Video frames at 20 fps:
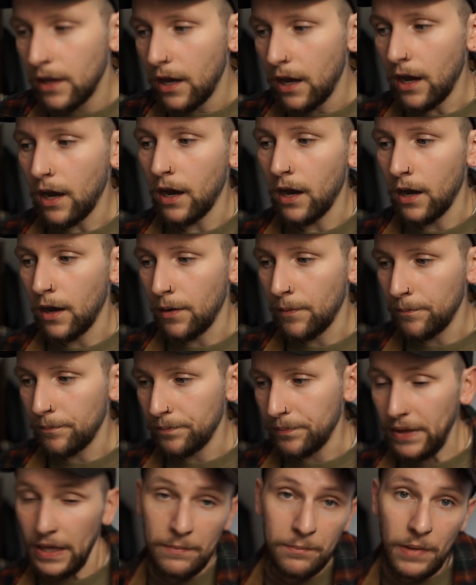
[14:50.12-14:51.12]

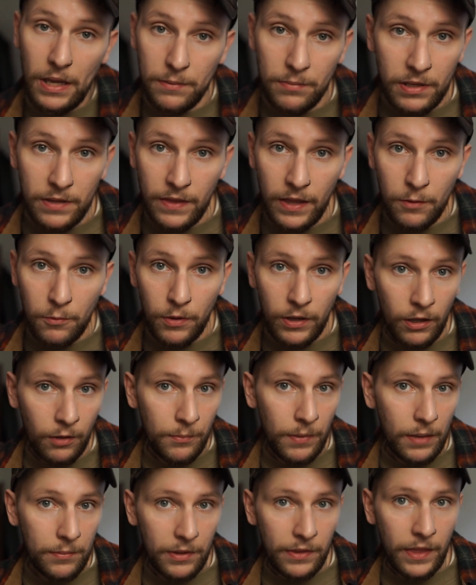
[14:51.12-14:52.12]
And maybe they will,
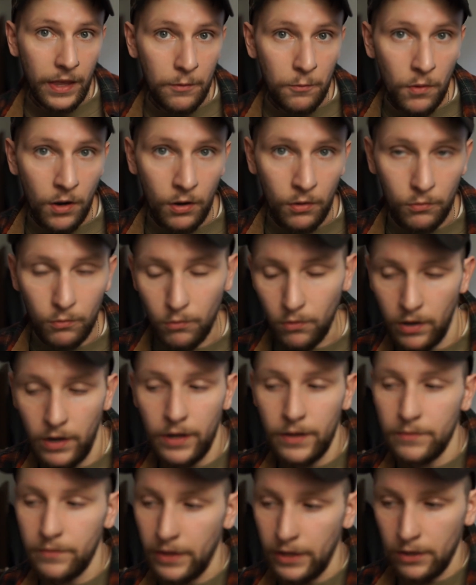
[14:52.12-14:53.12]
maybe they won't,
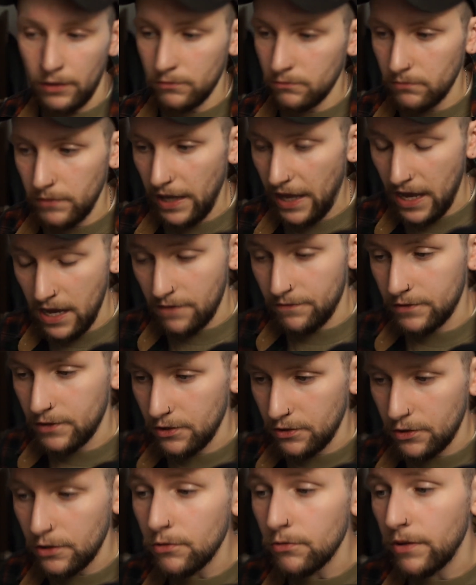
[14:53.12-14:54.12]
right? They don't have to
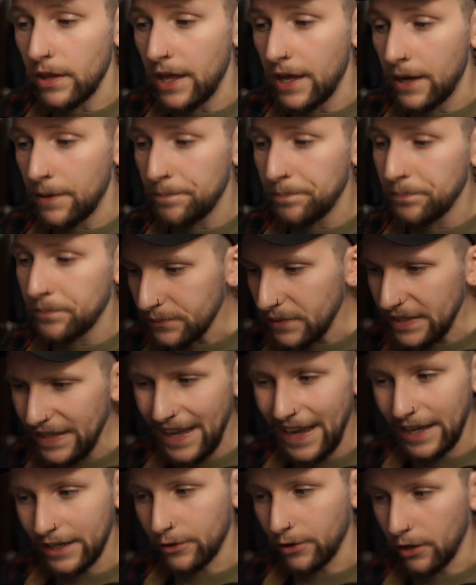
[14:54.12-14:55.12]
do that.
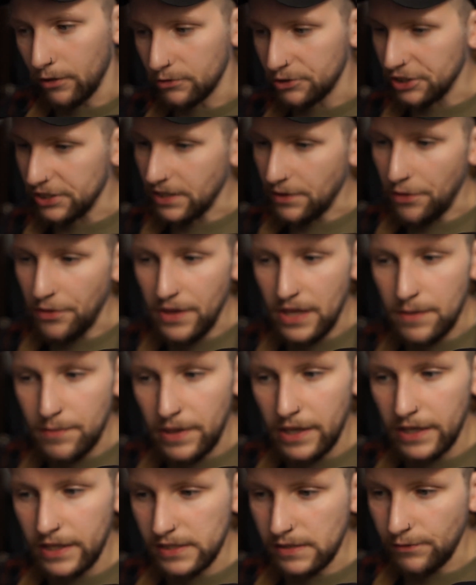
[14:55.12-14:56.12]
Yeah, I don't know. Just
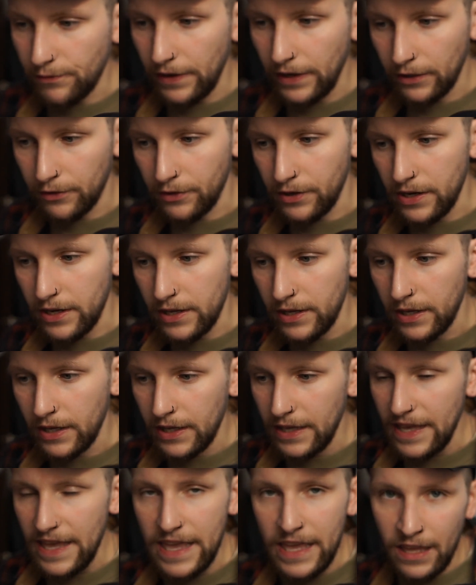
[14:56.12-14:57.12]
theming is very
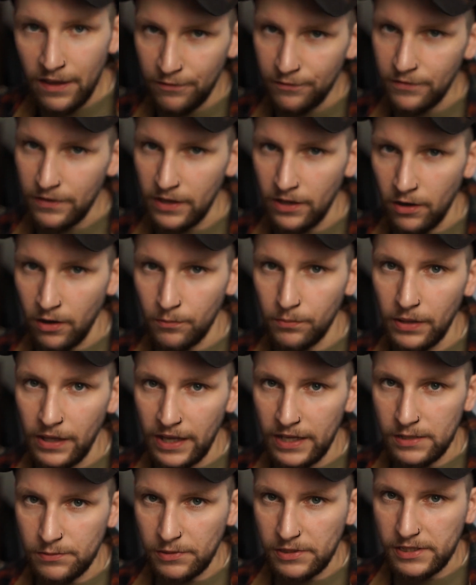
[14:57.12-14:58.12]
iffy on
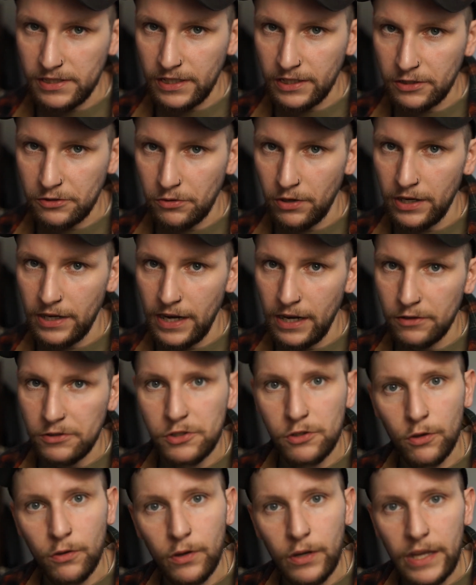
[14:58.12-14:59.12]
Plasma 6 right now.
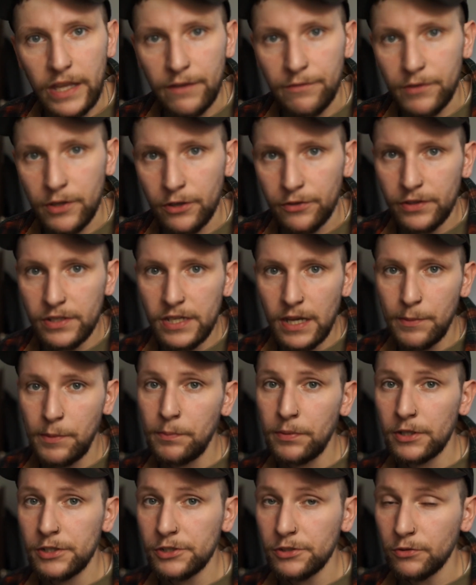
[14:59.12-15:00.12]
So if you're the type of
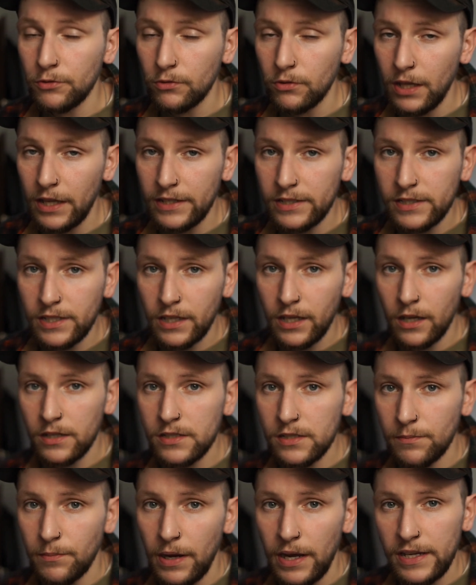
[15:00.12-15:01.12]
person who likes to
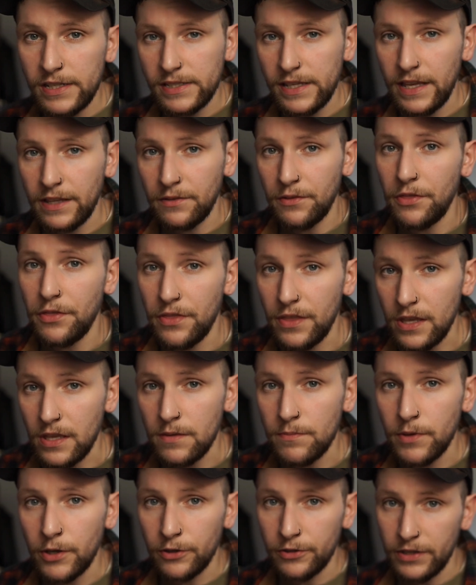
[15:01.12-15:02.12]
customize and
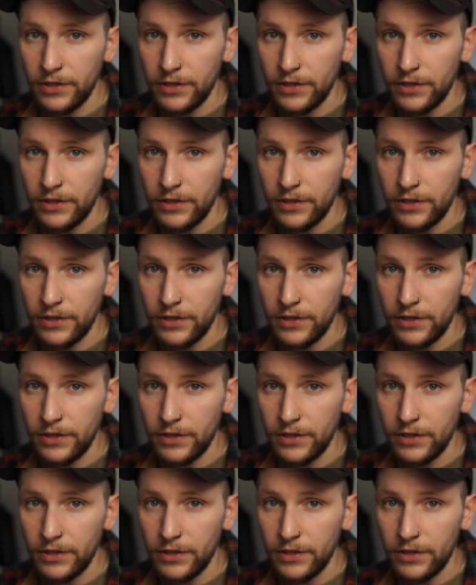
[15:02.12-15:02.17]
theme your